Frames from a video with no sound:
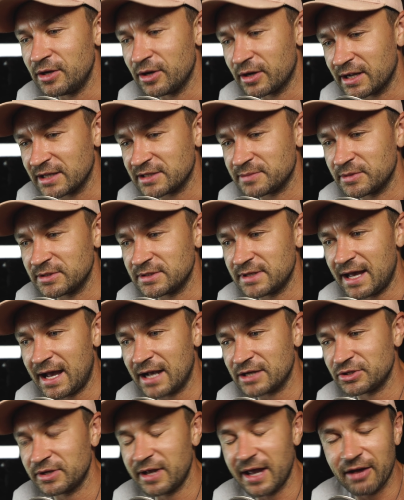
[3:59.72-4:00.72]
Do your customers
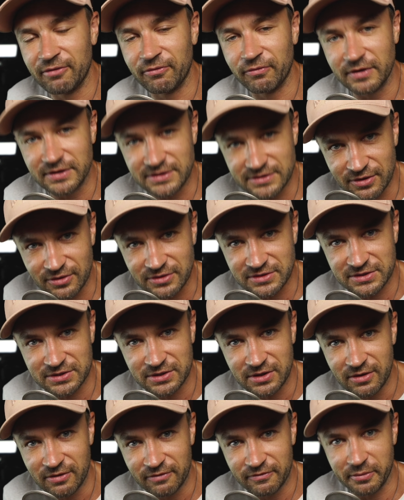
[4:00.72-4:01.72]
actually have
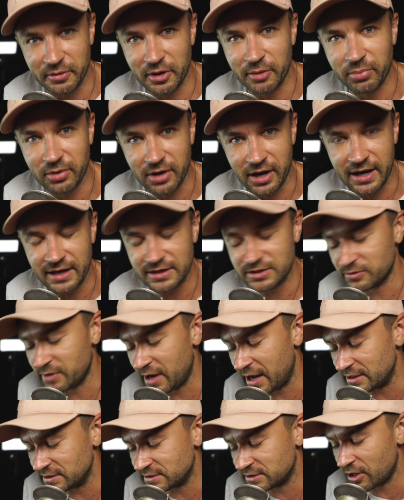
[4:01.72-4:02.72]
results from your product,
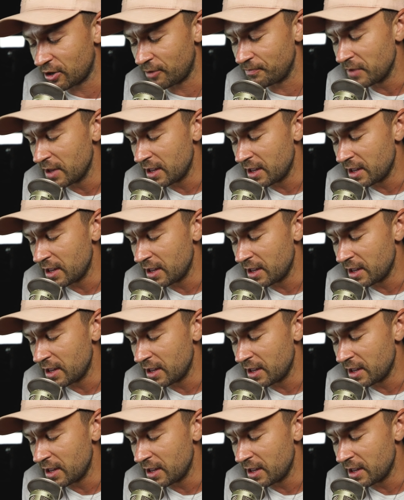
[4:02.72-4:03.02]
right? So